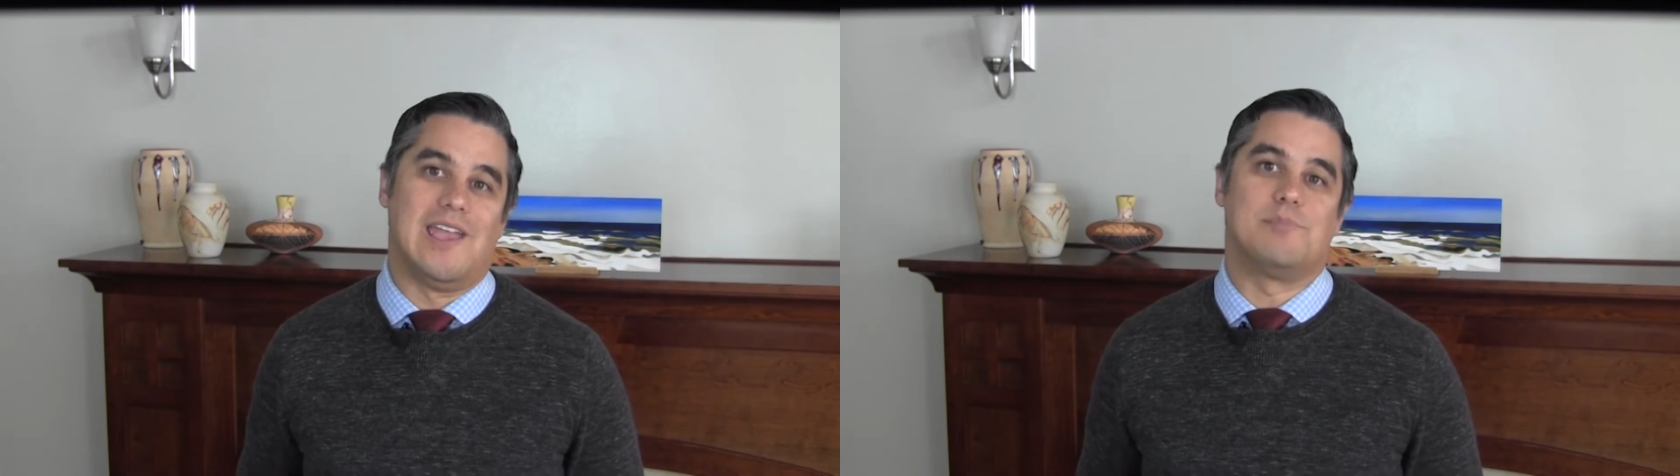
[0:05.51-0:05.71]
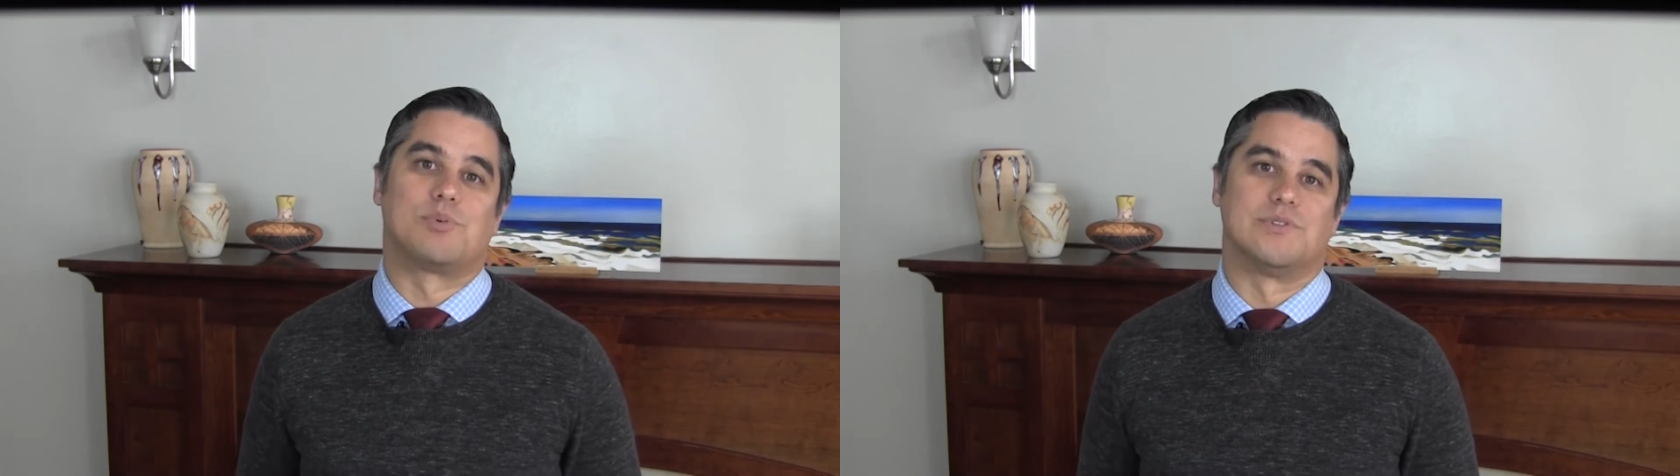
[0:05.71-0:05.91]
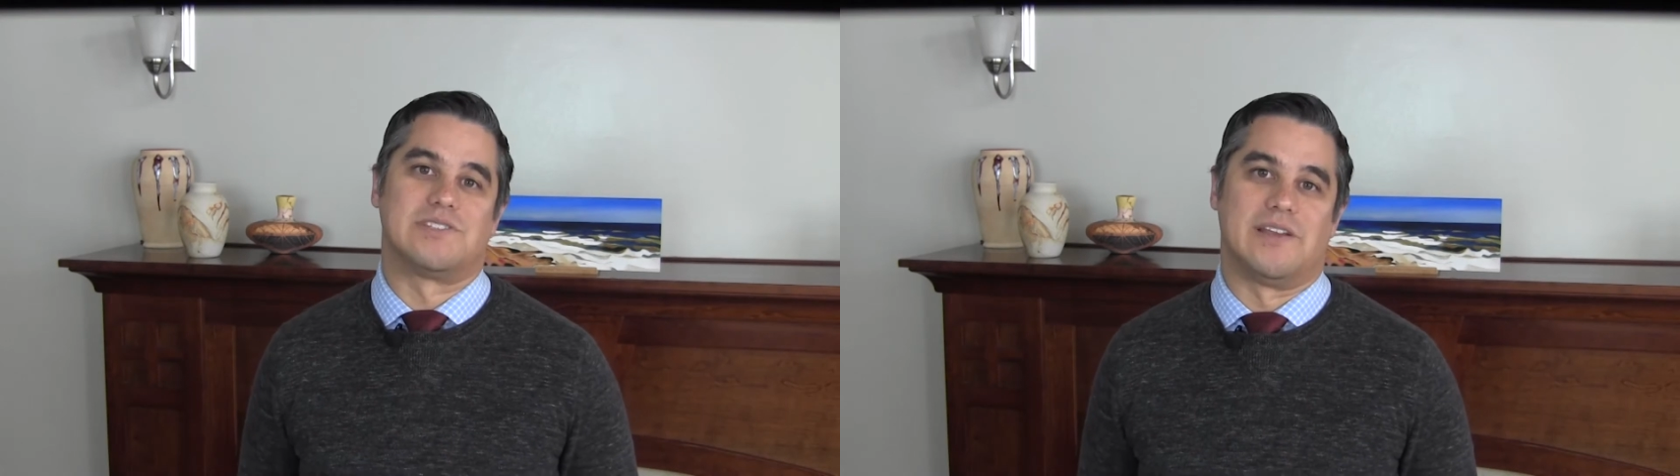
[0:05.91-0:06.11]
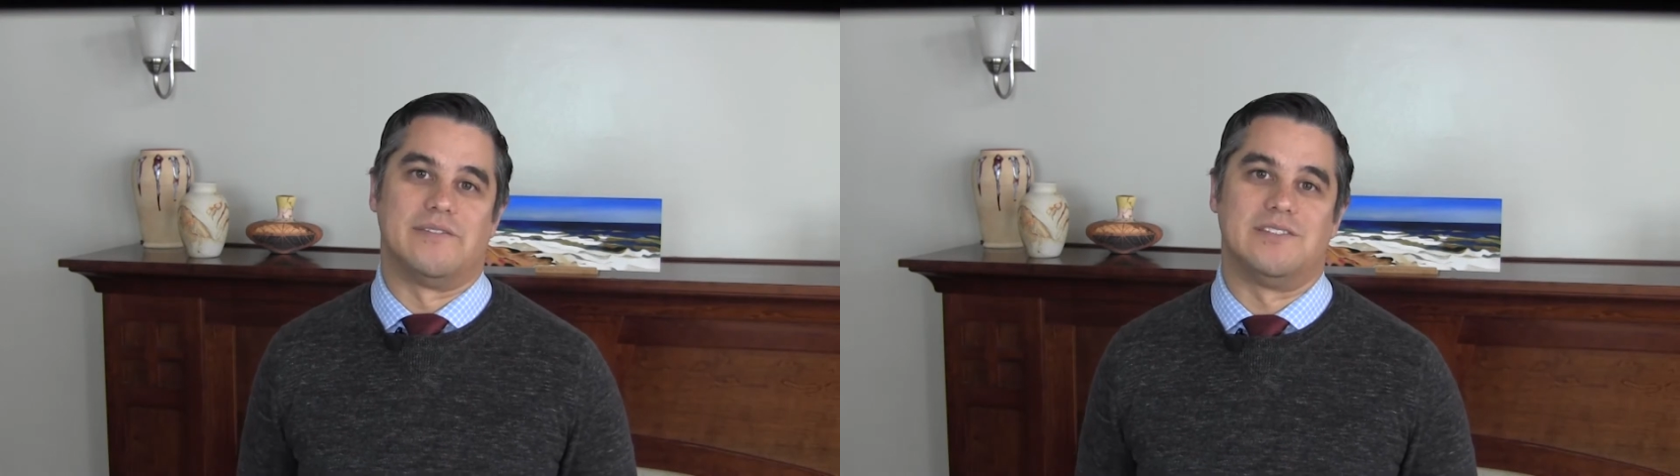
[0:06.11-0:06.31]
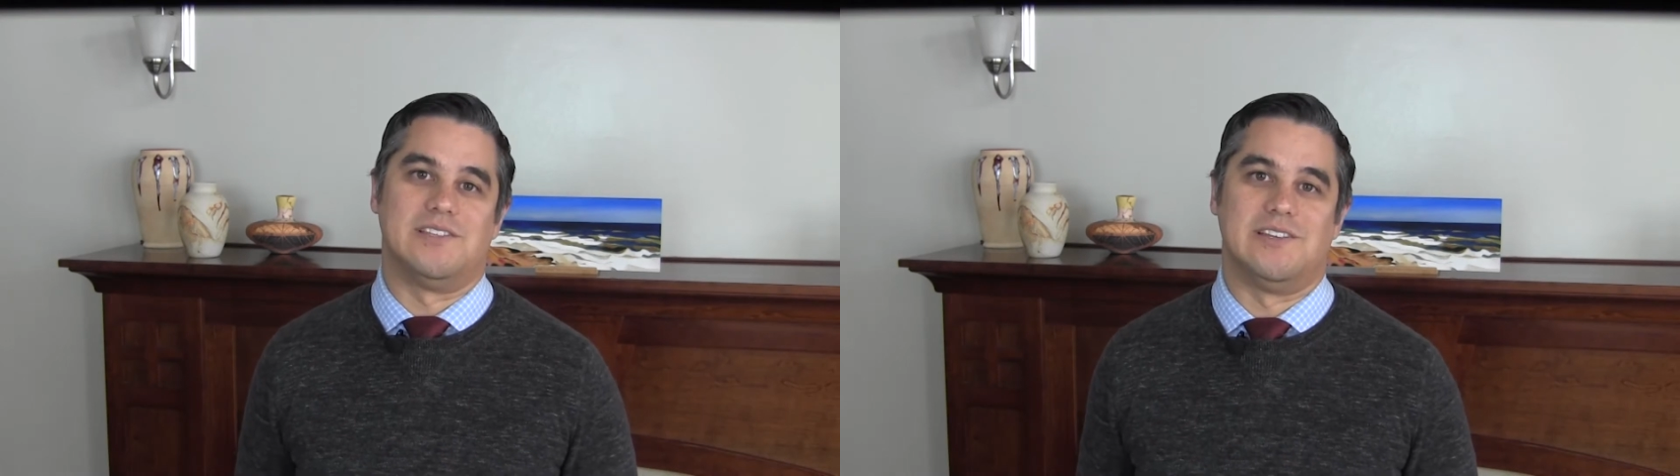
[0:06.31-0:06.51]
April
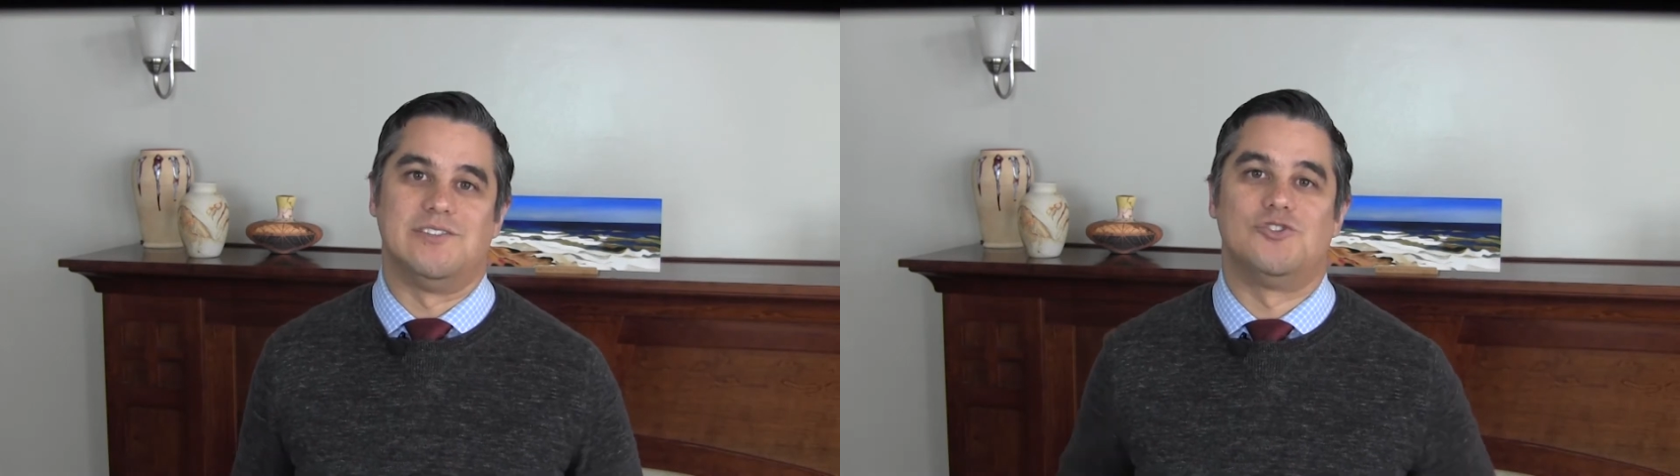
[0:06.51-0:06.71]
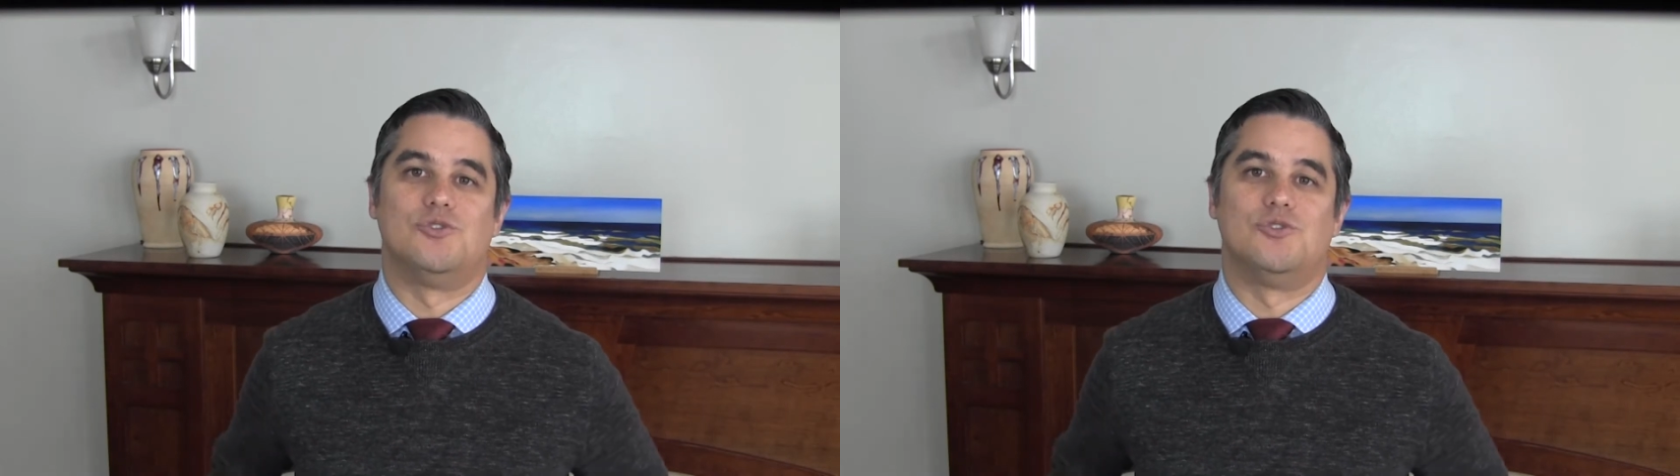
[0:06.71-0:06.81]
17,